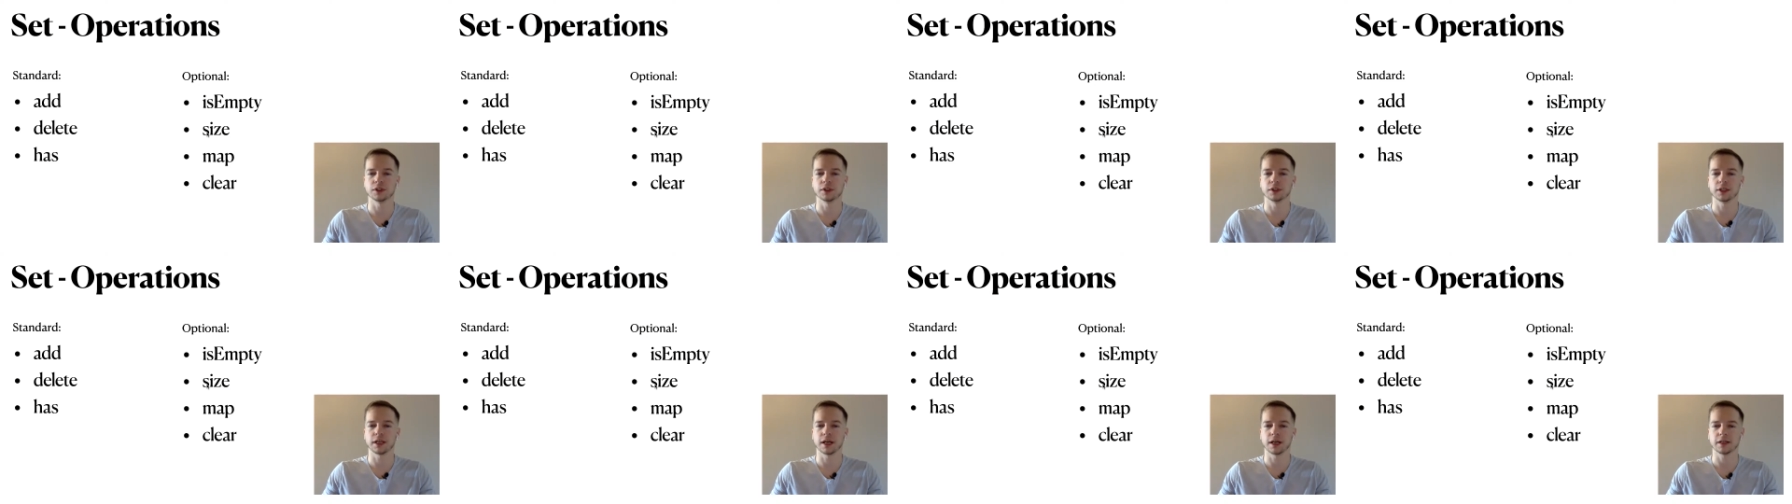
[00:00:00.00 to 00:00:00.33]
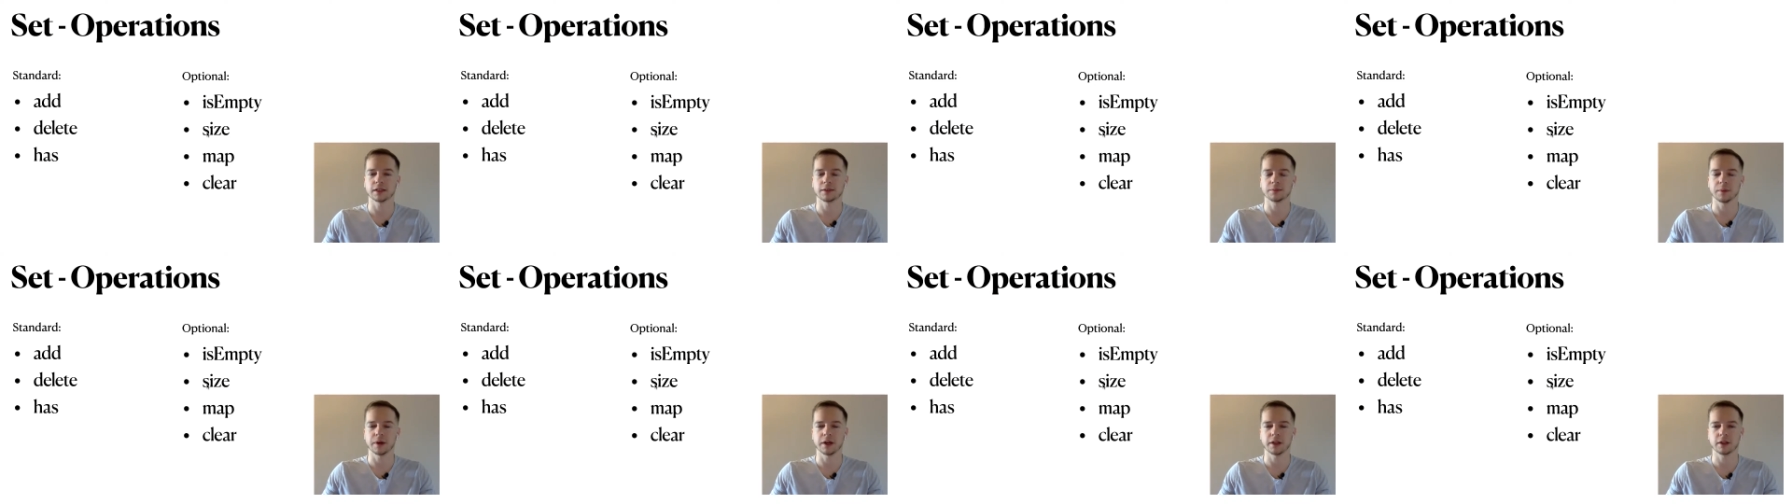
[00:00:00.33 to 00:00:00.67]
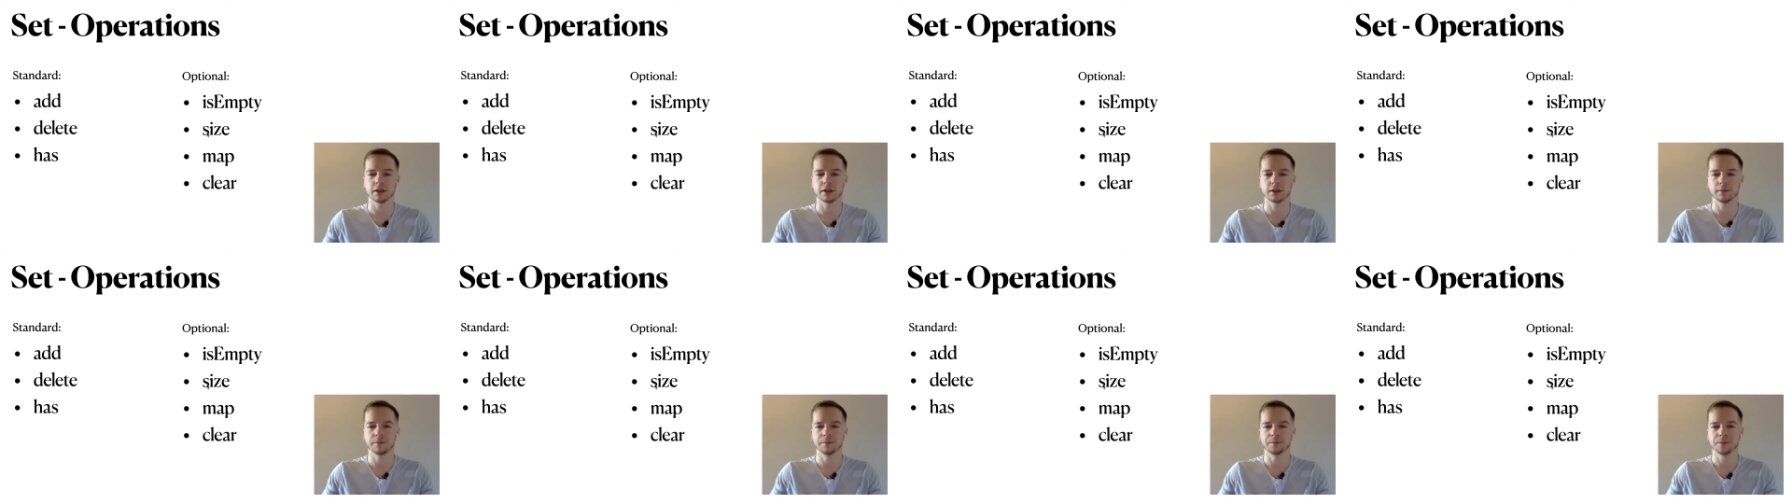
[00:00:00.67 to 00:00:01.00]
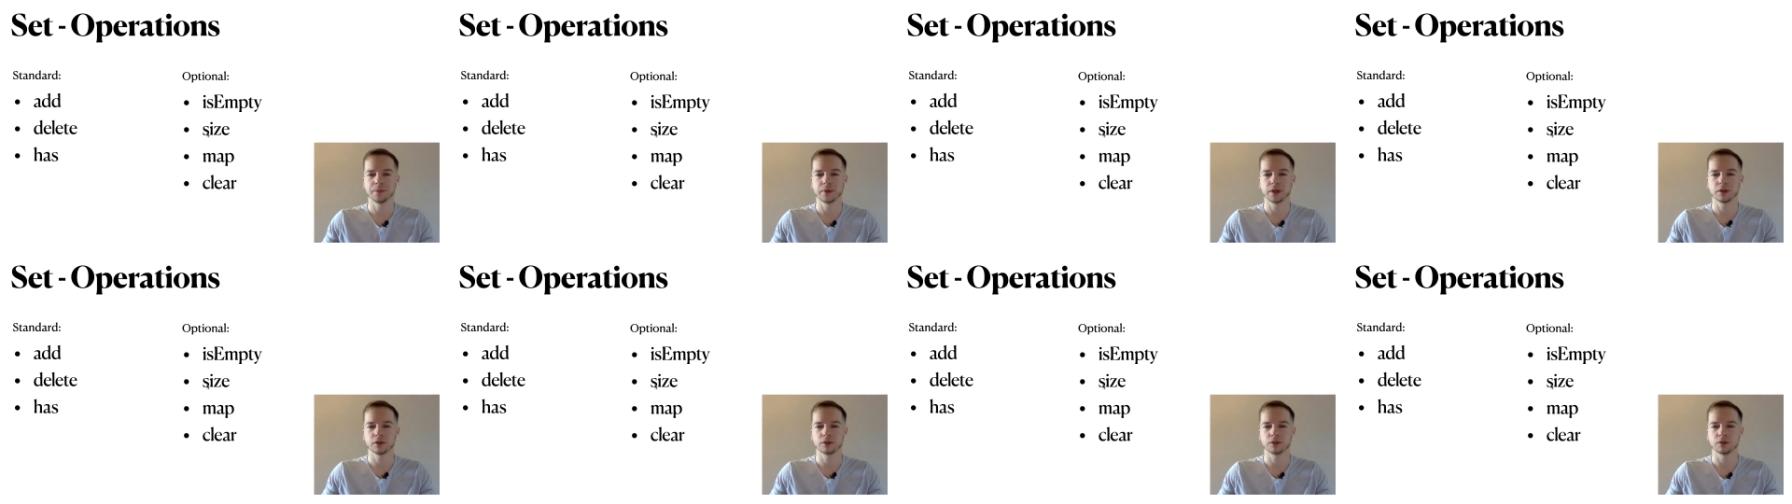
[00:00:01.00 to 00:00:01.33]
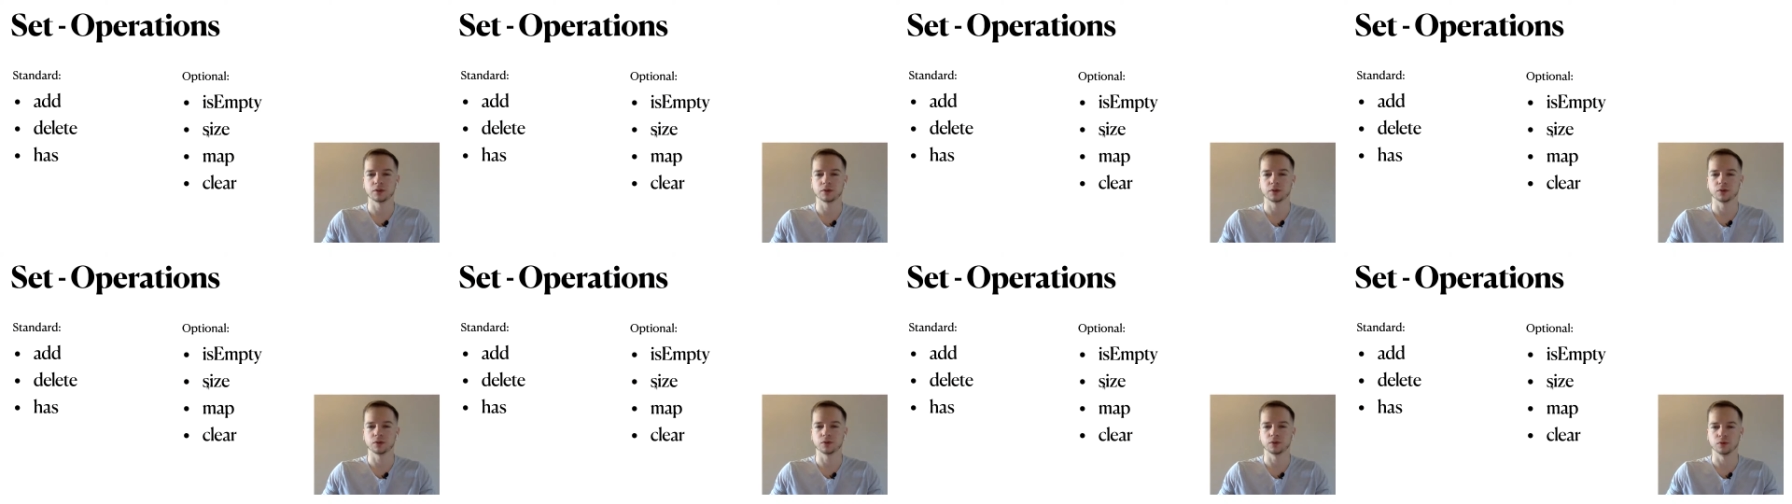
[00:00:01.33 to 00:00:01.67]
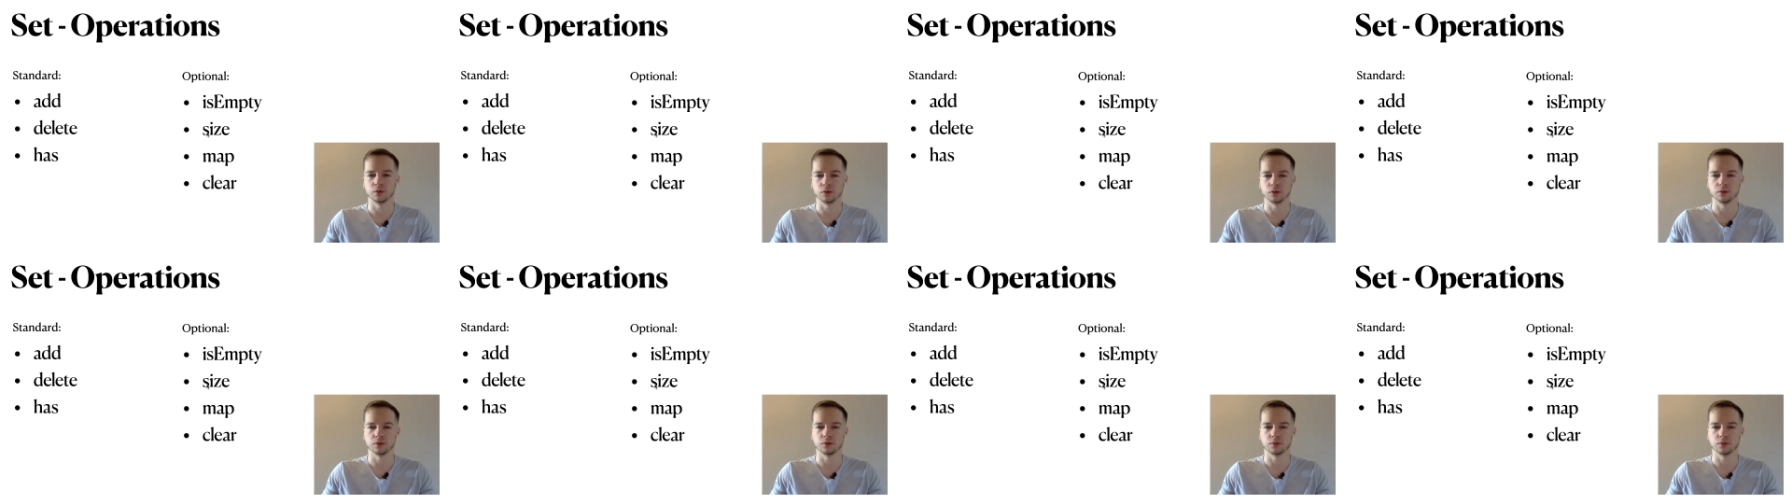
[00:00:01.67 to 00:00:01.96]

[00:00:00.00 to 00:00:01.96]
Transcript: a size method to,